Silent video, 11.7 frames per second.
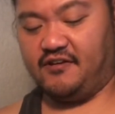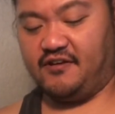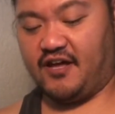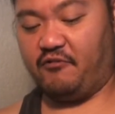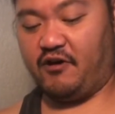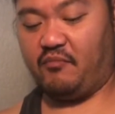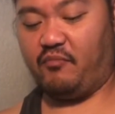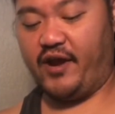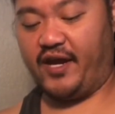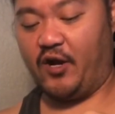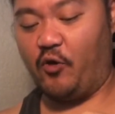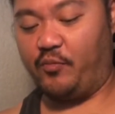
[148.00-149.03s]
I don't want to
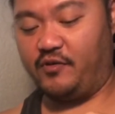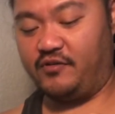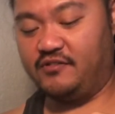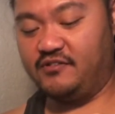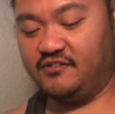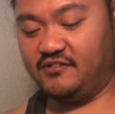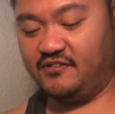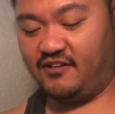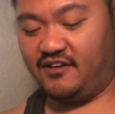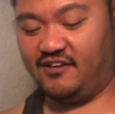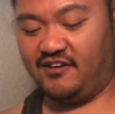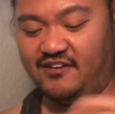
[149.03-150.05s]
break it open.
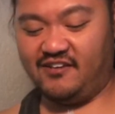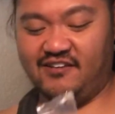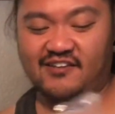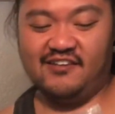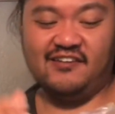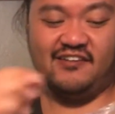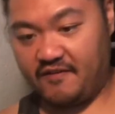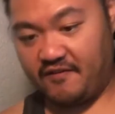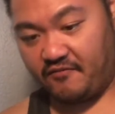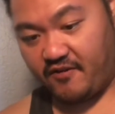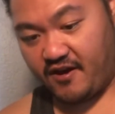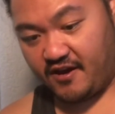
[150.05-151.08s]

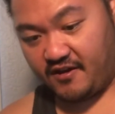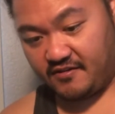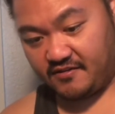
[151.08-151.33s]
Alright.